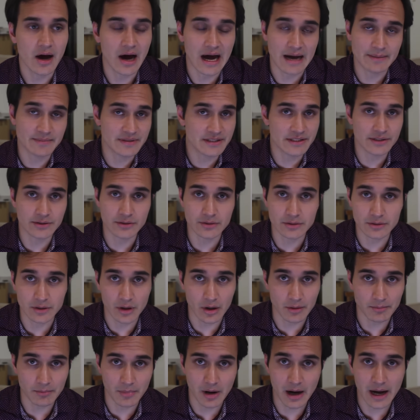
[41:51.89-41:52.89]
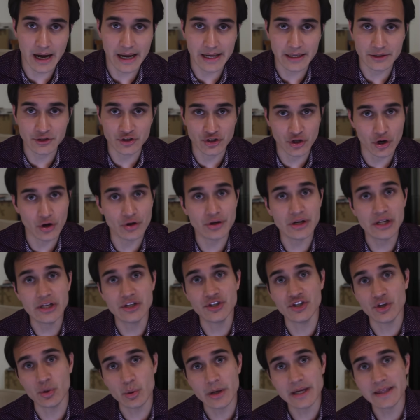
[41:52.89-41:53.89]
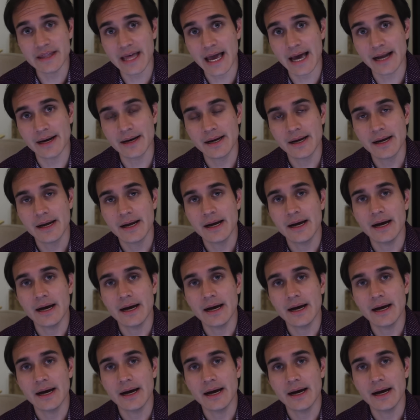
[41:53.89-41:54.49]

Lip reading: I'm still on my journey doing that.